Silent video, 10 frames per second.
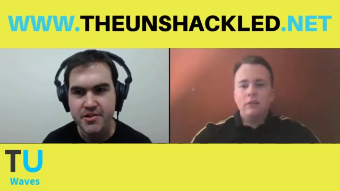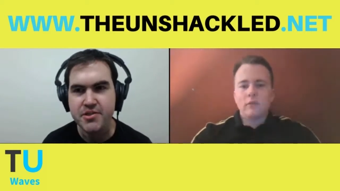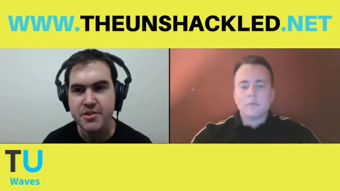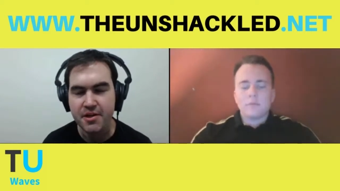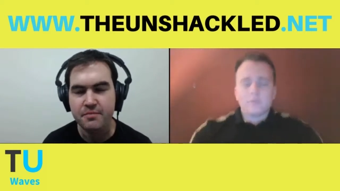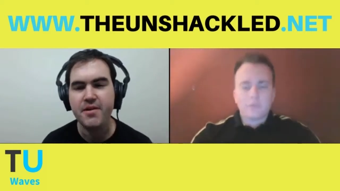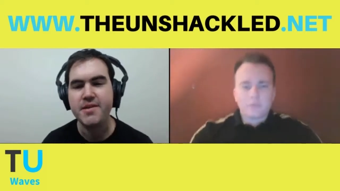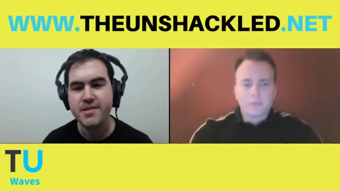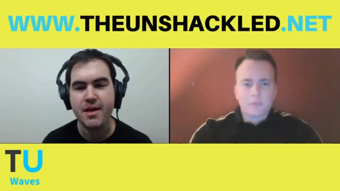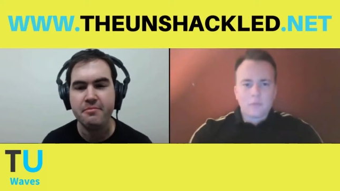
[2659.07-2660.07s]
Speaker 1: to mess
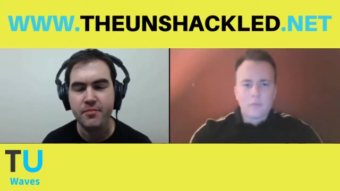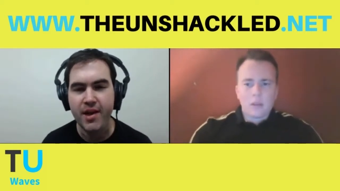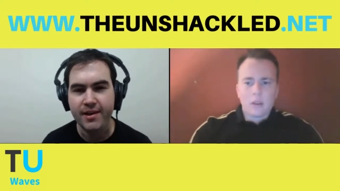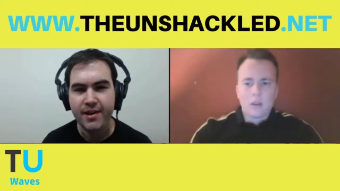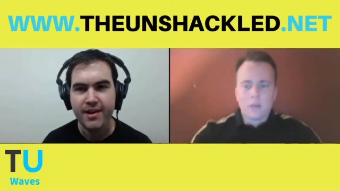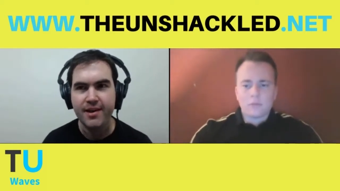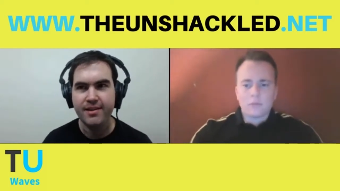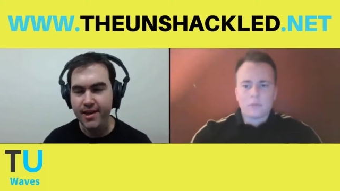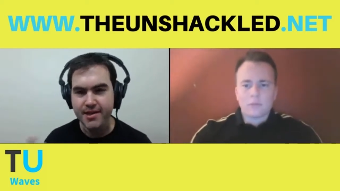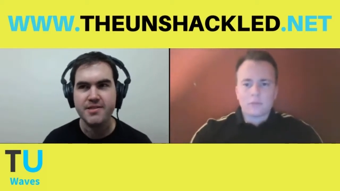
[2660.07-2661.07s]
up. I mean, the
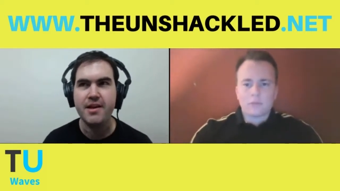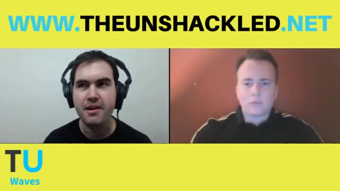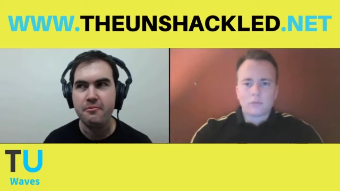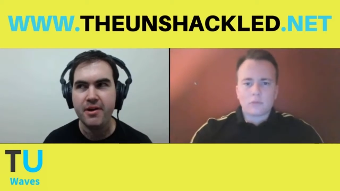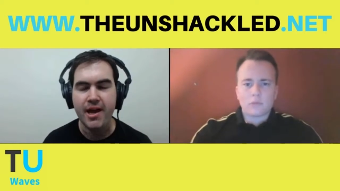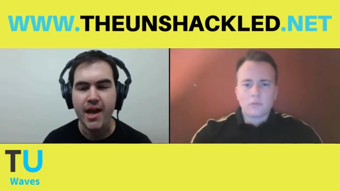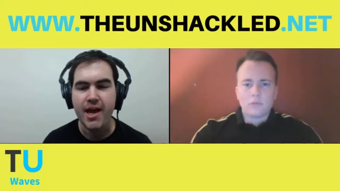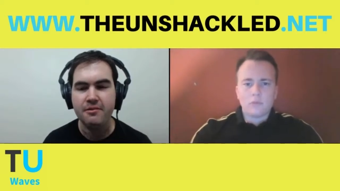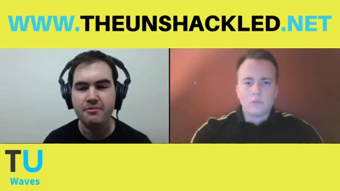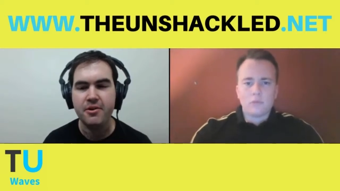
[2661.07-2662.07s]
internet, we
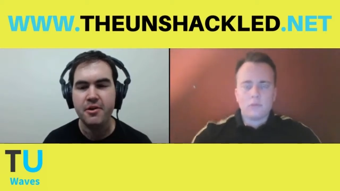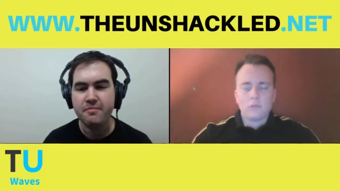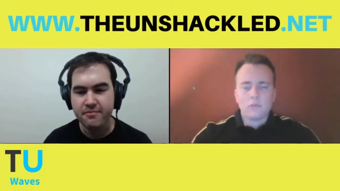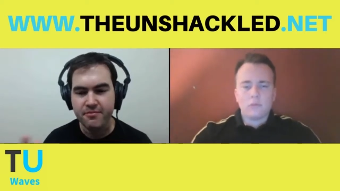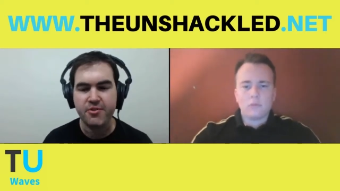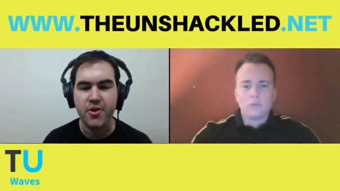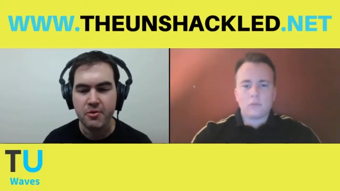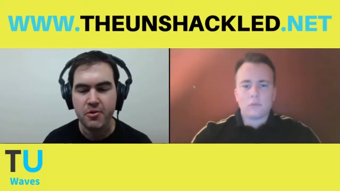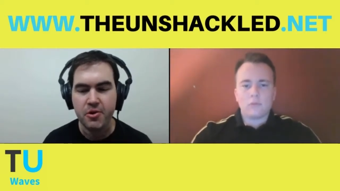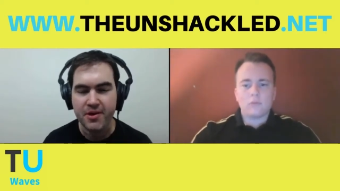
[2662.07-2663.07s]
have, you know, third
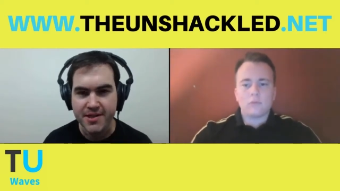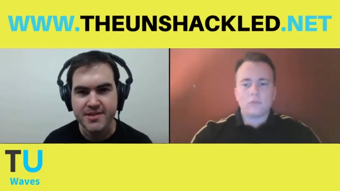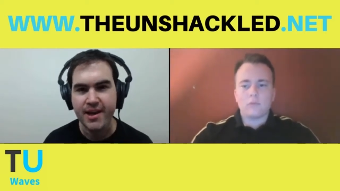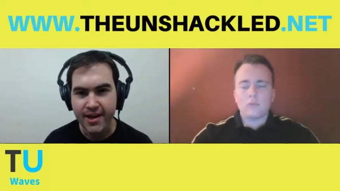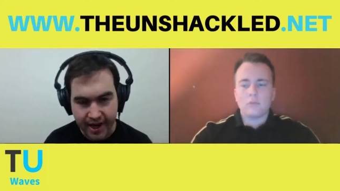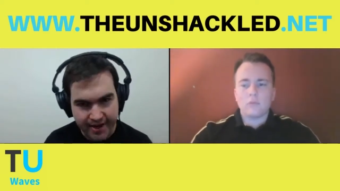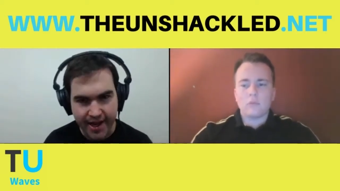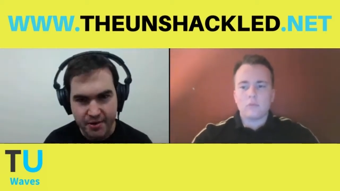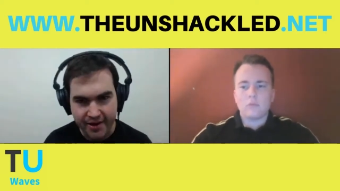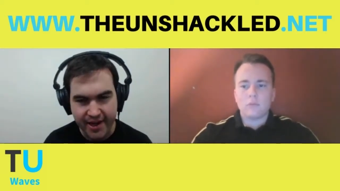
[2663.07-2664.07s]
world internet, and
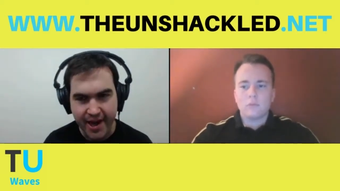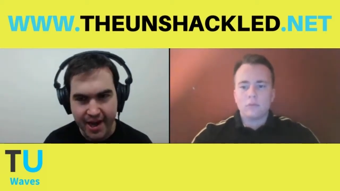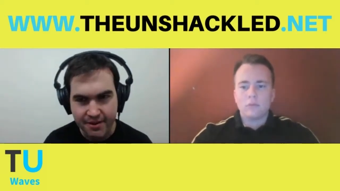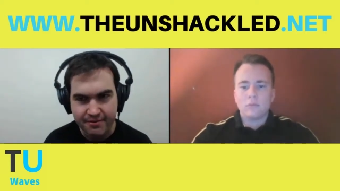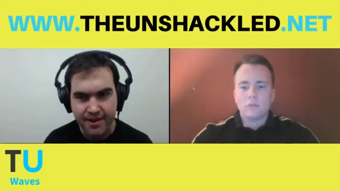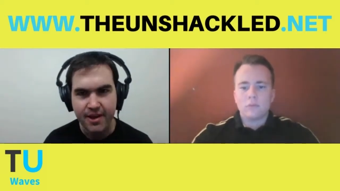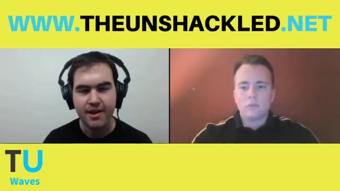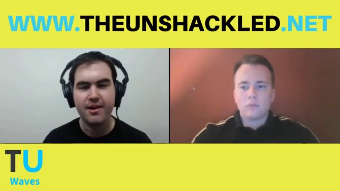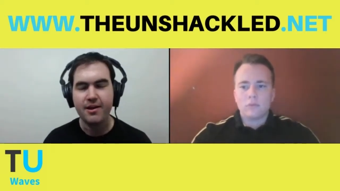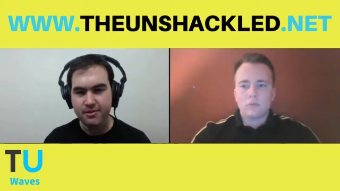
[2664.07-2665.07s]
now we have
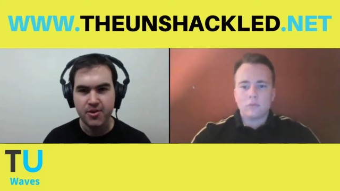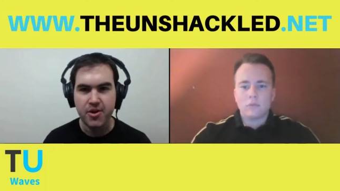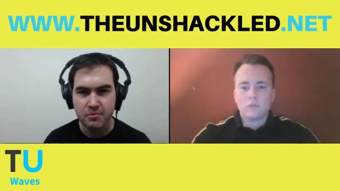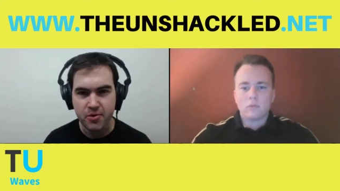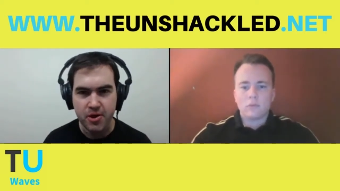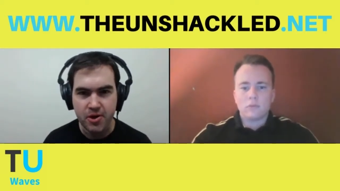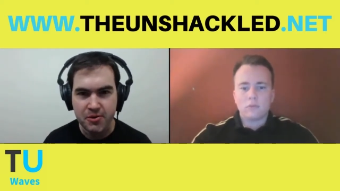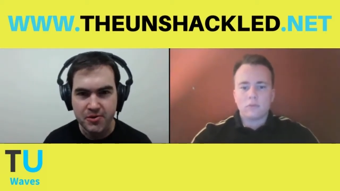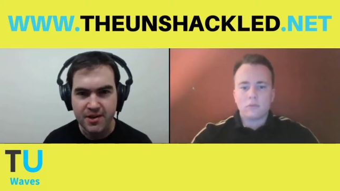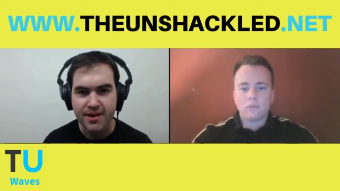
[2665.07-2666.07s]
uh, third
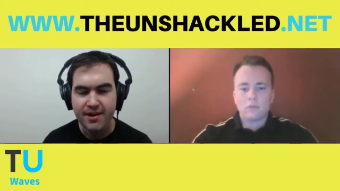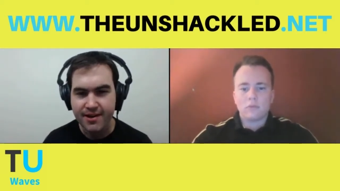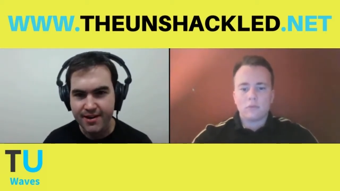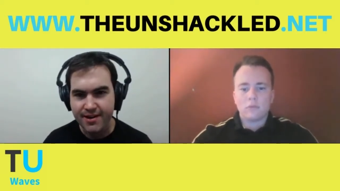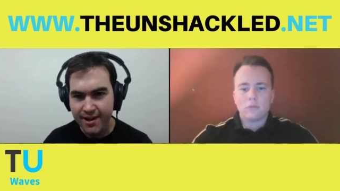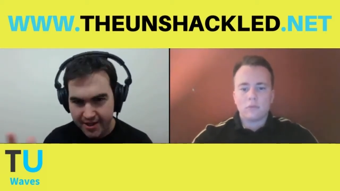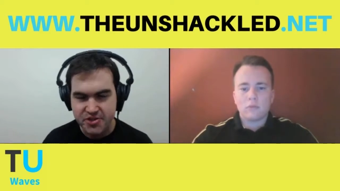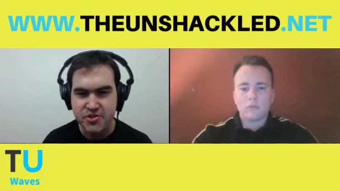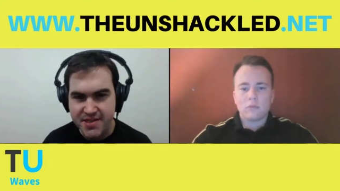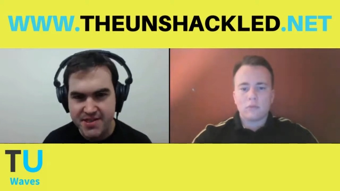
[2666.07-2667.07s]
world uh,
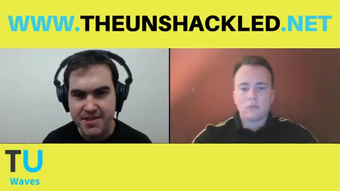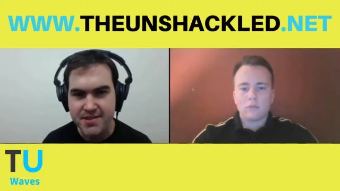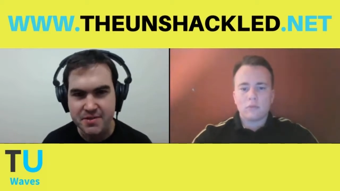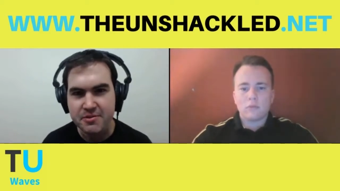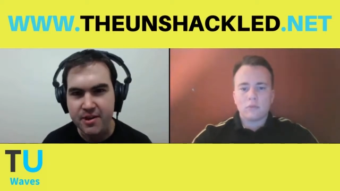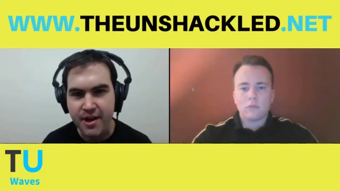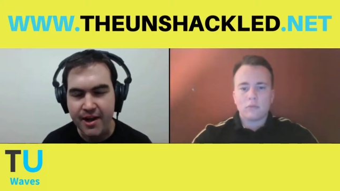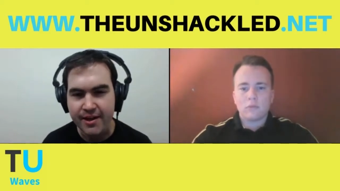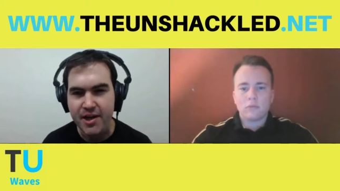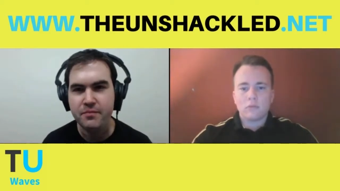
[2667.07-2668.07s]
electricity supply.
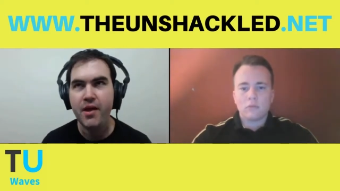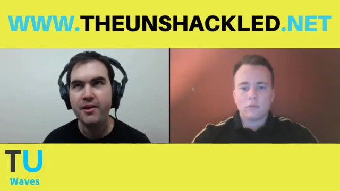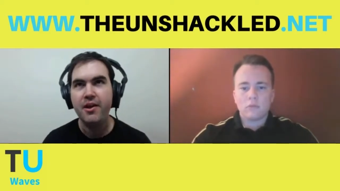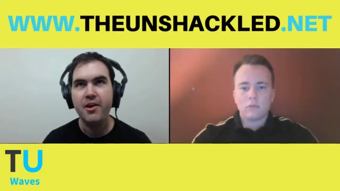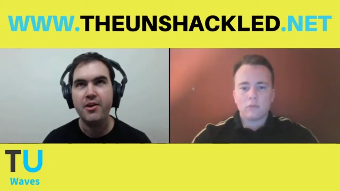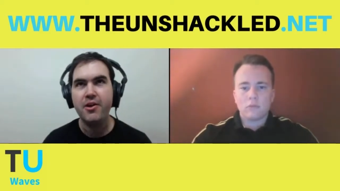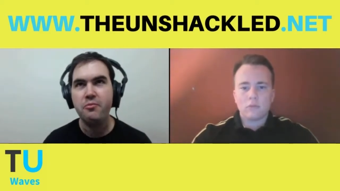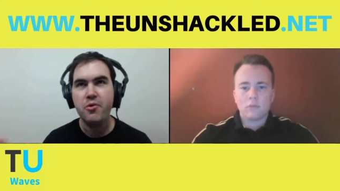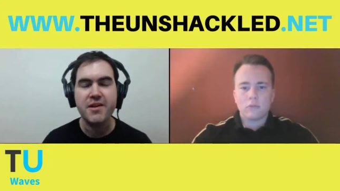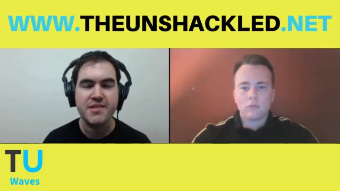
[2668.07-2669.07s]
I mean, you know,
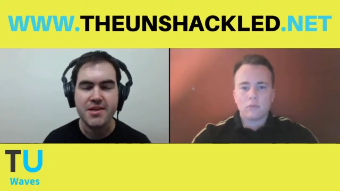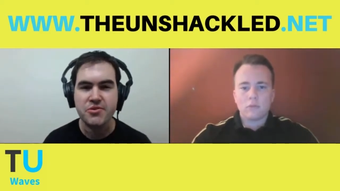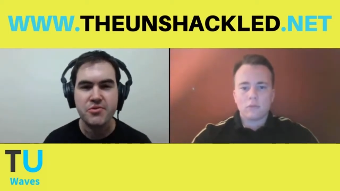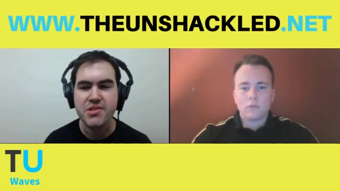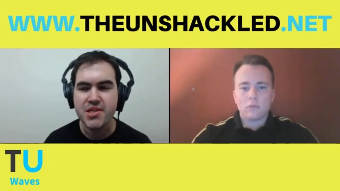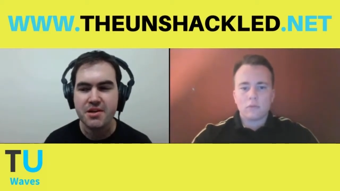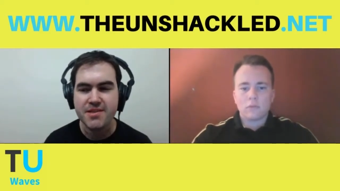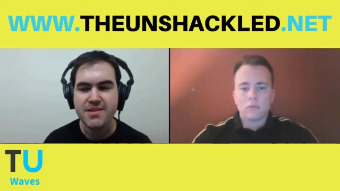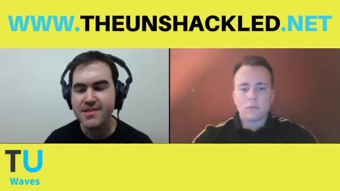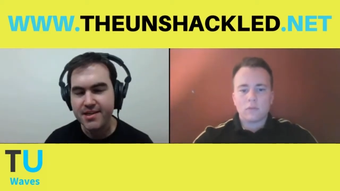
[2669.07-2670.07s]
what essential service
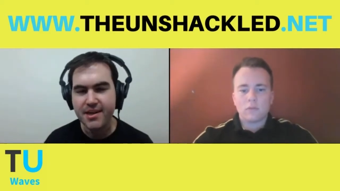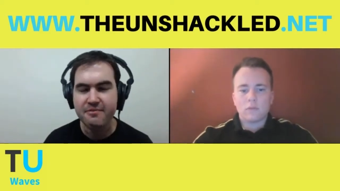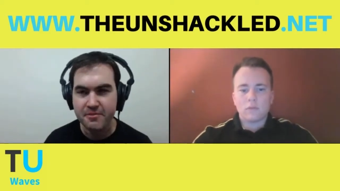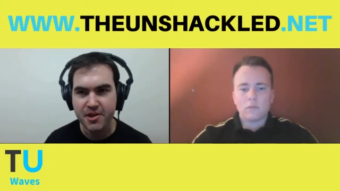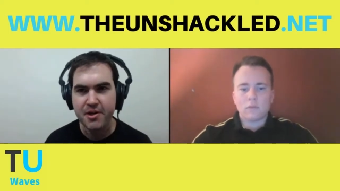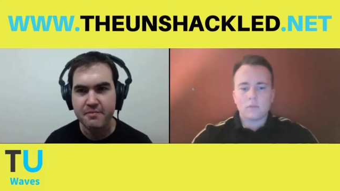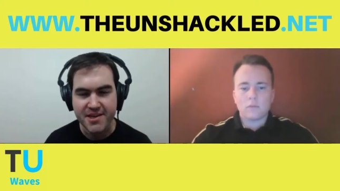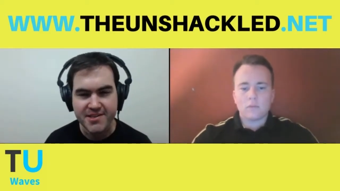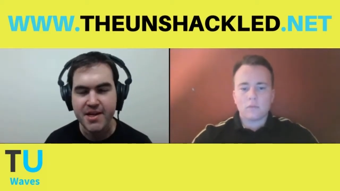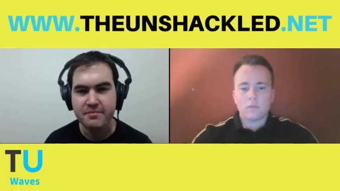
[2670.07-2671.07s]
is the government going to mess
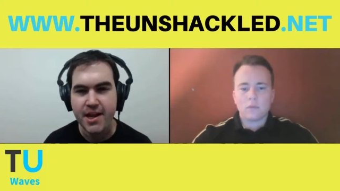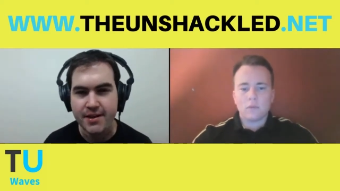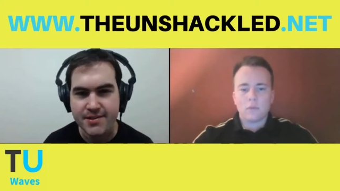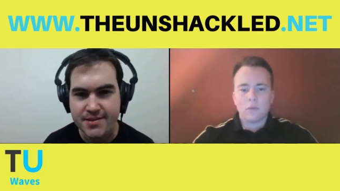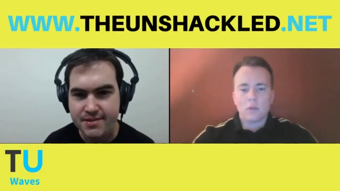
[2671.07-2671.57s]
up next?